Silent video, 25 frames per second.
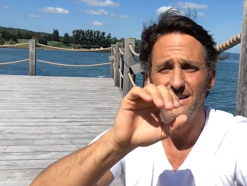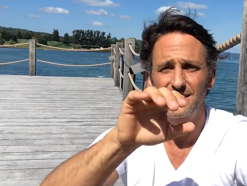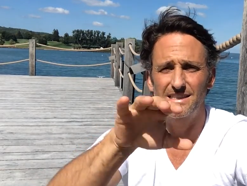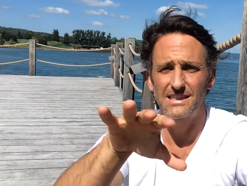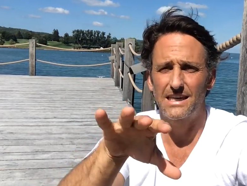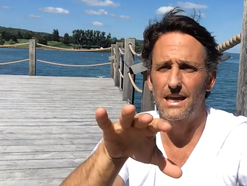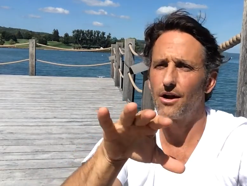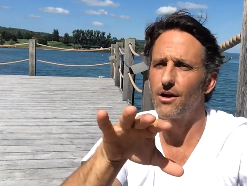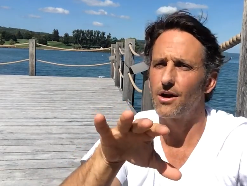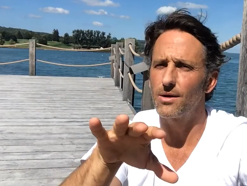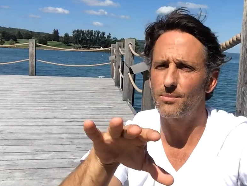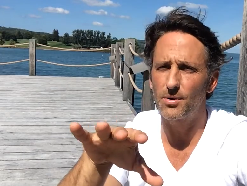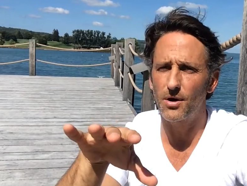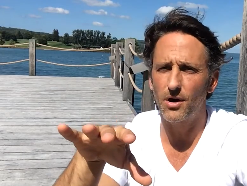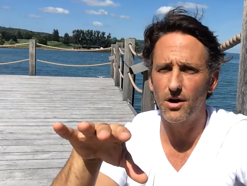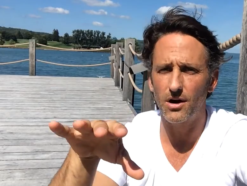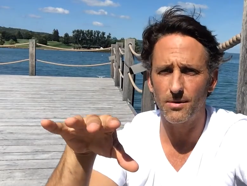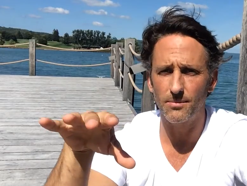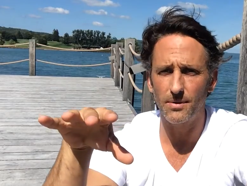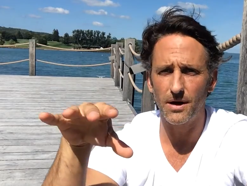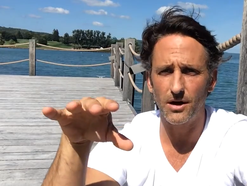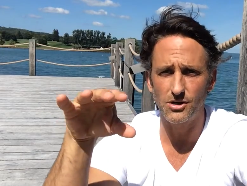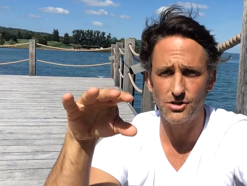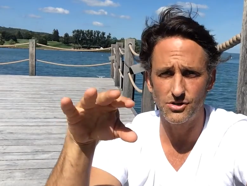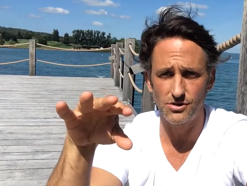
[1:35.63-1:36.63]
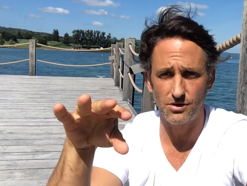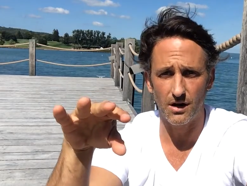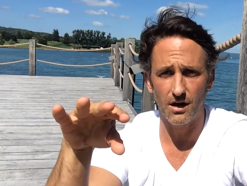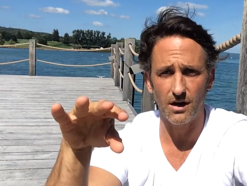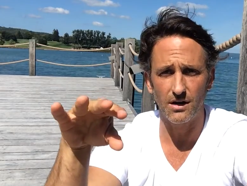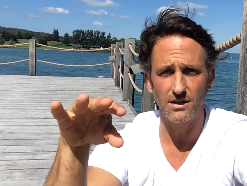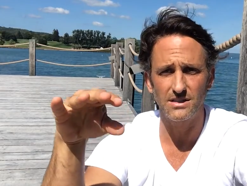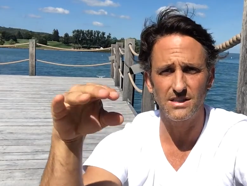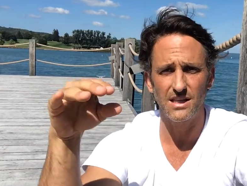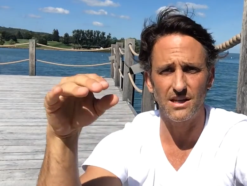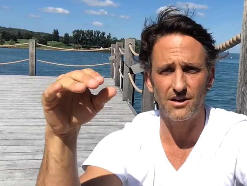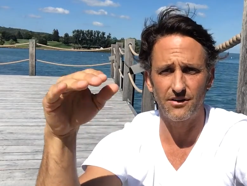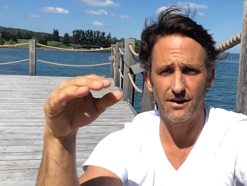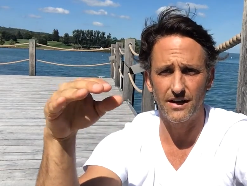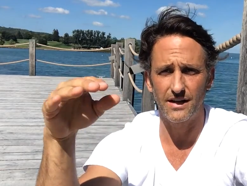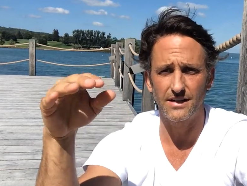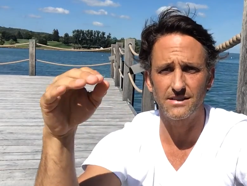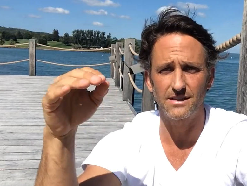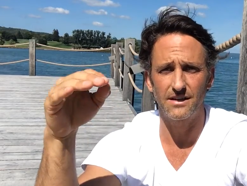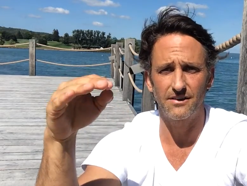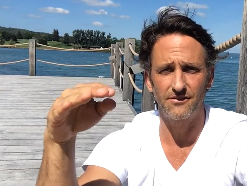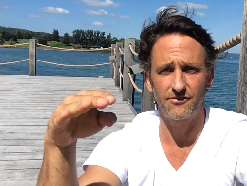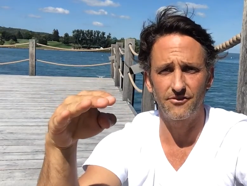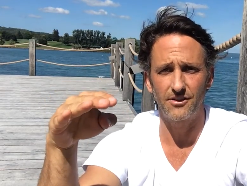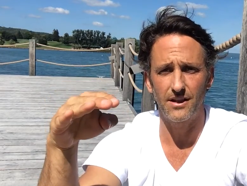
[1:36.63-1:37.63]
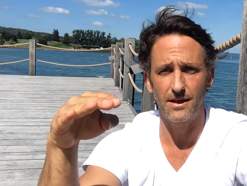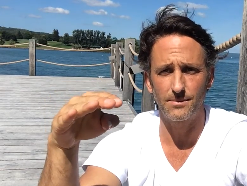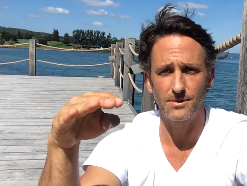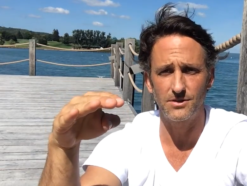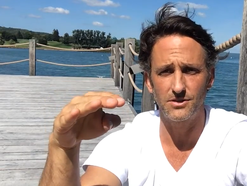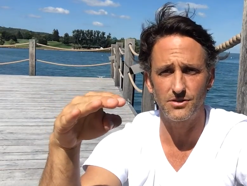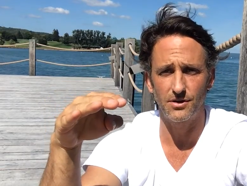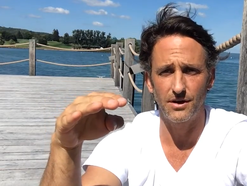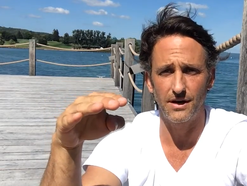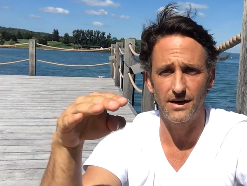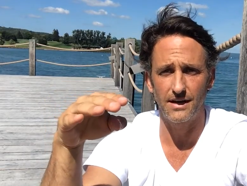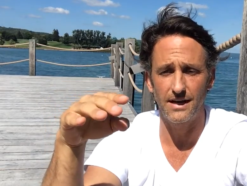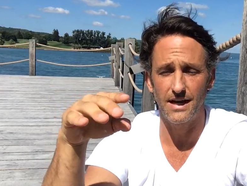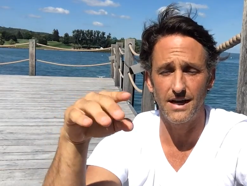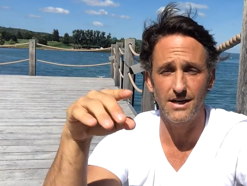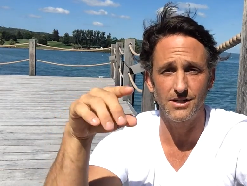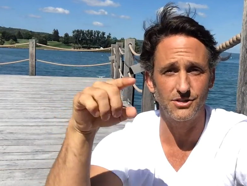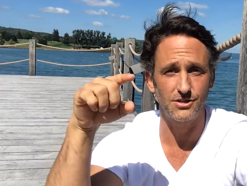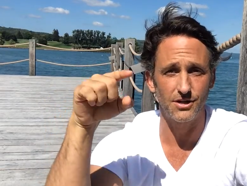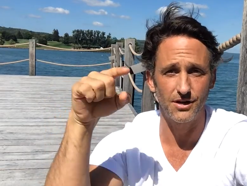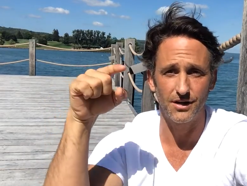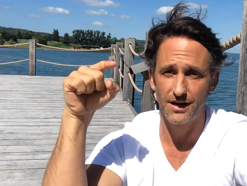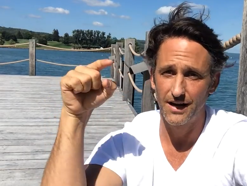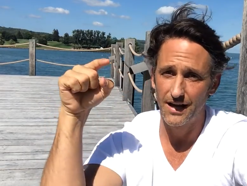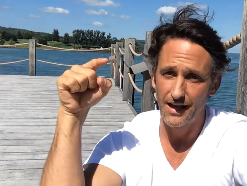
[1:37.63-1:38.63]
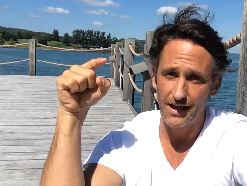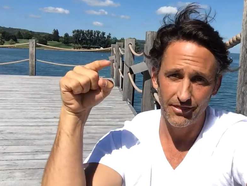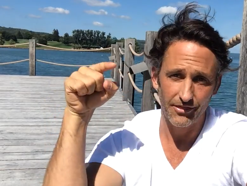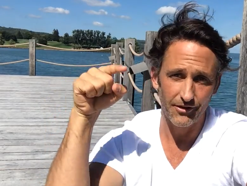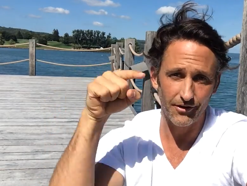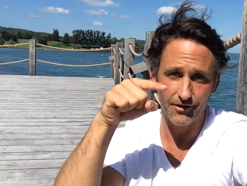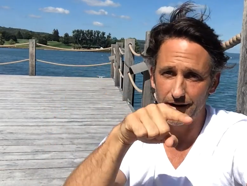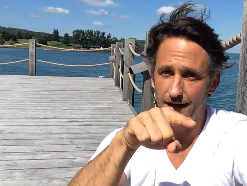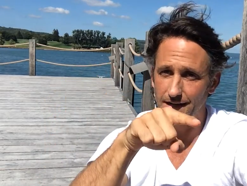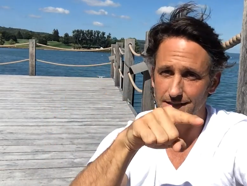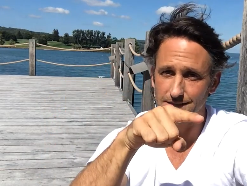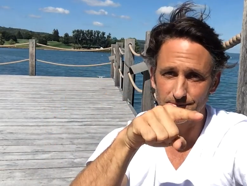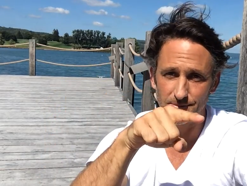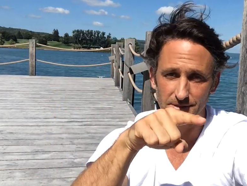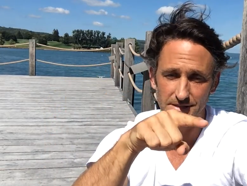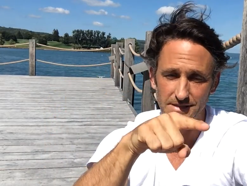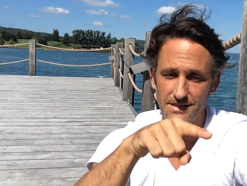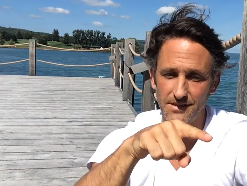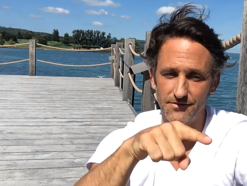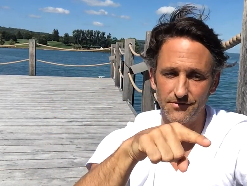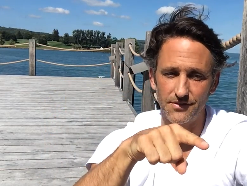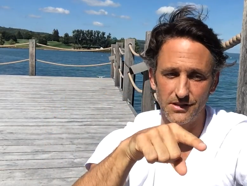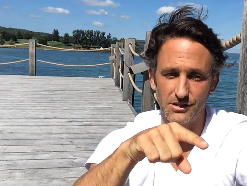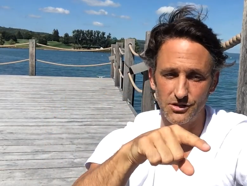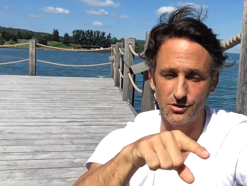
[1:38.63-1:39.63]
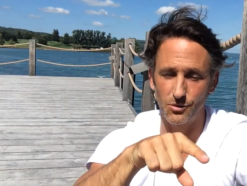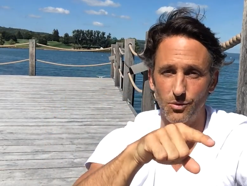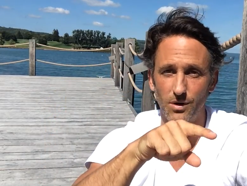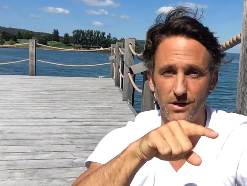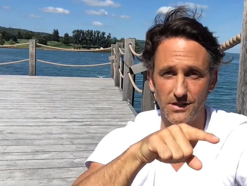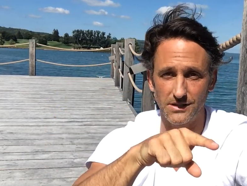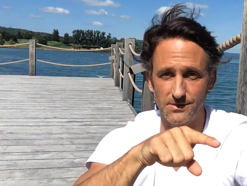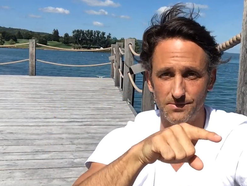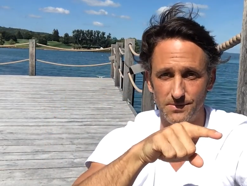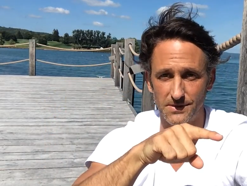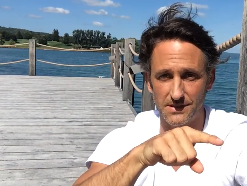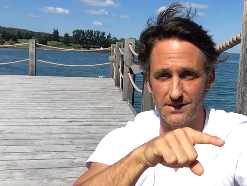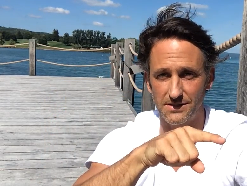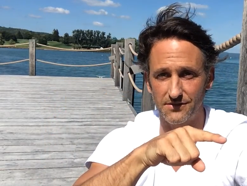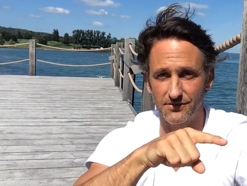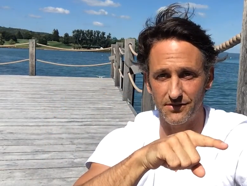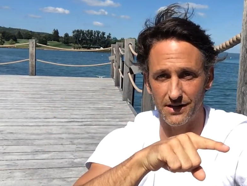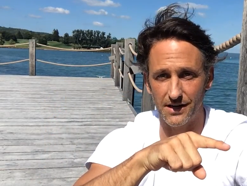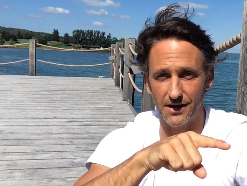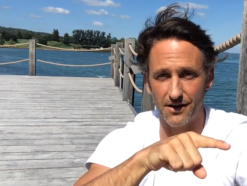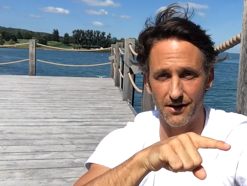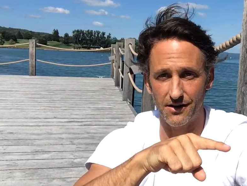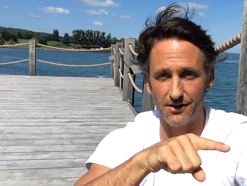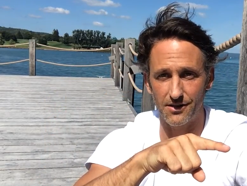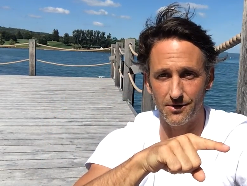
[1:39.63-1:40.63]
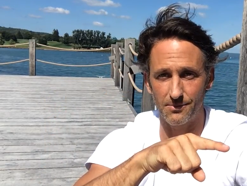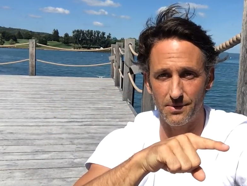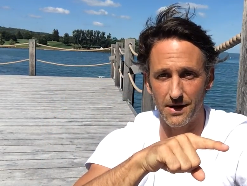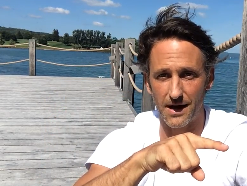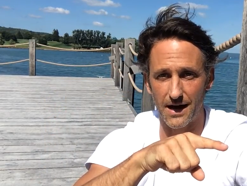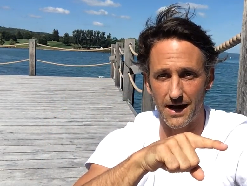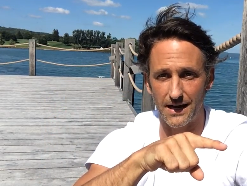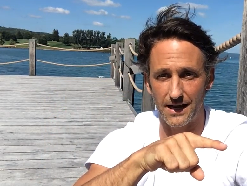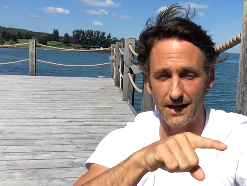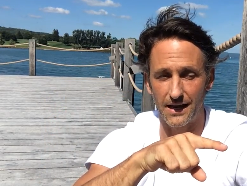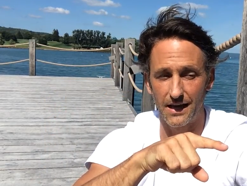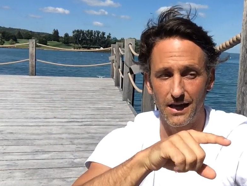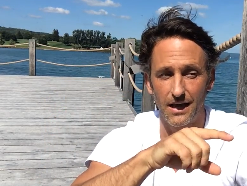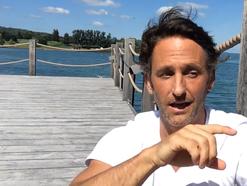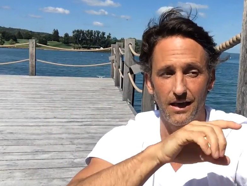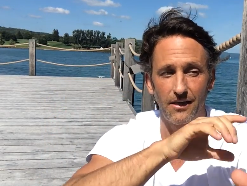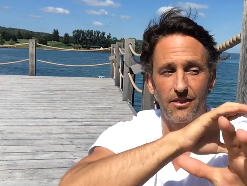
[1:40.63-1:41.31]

Scary part about drugs that are anti inflammatory in nature, they're not specific to one specific area of the body.